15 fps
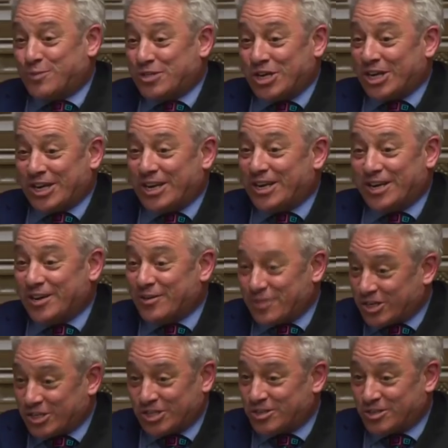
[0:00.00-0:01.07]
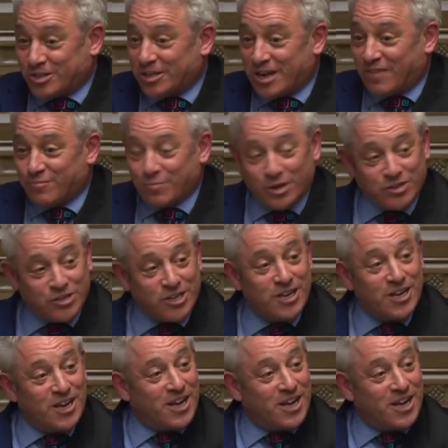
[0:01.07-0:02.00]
particularly at this government